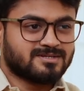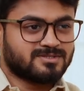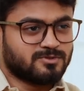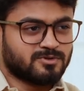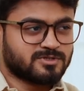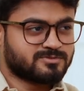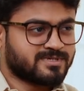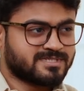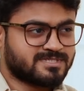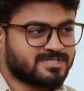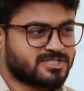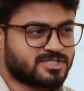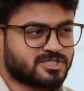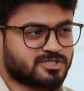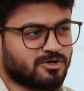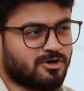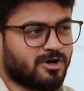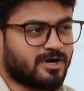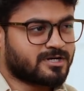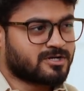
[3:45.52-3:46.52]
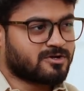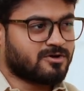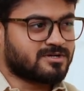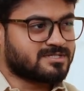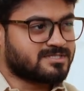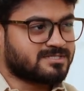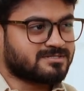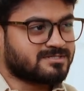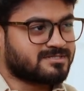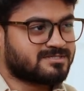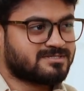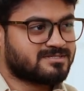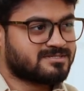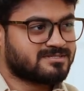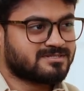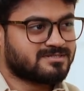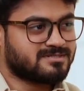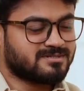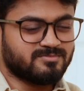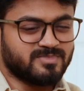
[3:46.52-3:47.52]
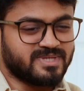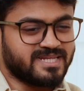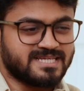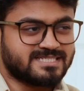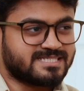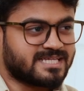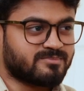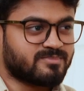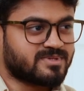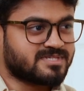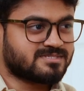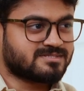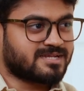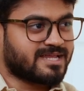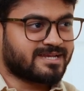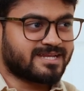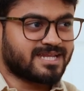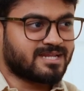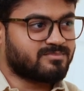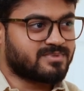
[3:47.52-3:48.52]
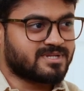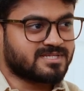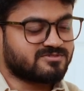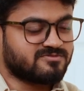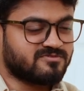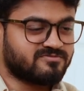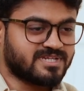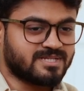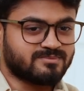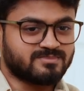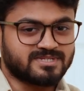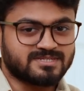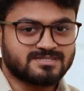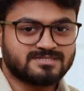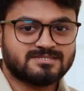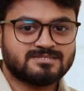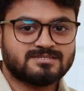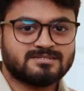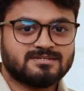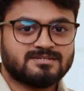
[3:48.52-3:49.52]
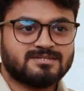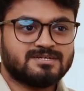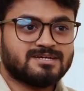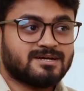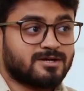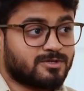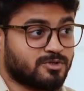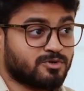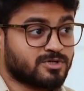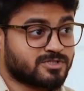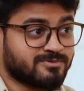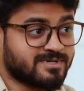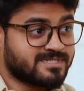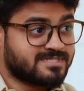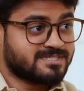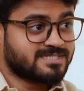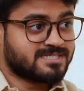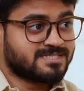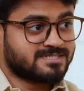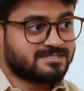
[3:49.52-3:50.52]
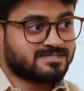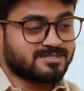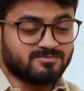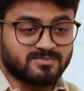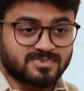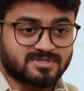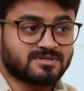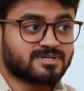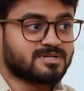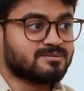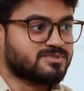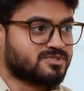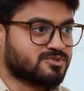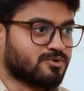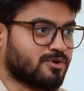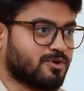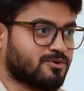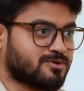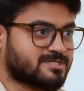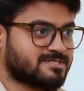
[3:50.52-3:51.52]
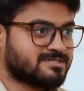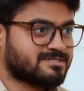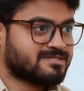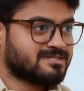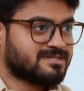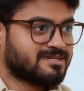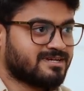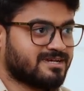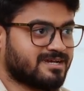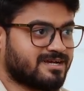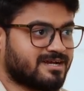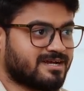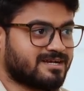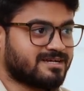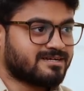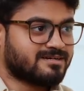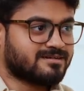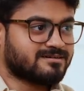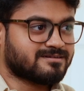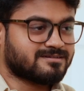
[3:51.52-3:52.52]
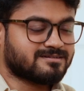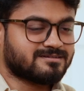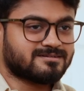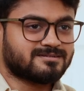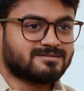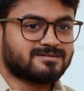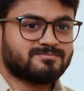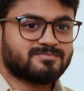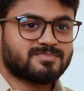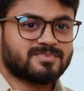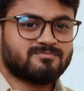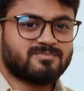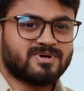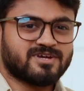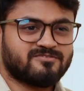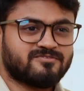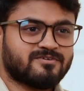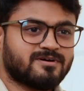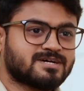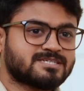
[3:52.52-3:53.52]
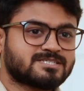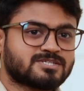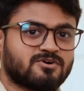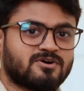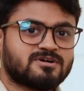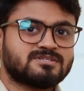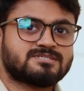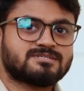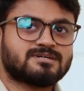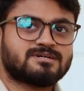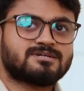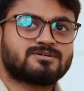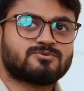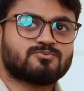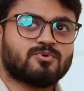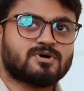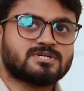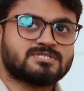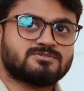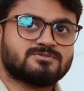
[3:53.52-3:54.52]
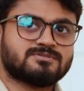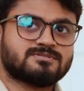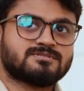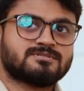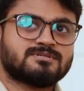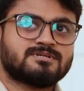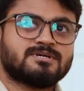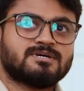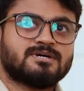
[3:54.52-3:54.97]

Those were just short concerts, mini segments like 10 minutes, 15 minutes. Those were just Mridangam solos. And my first concert was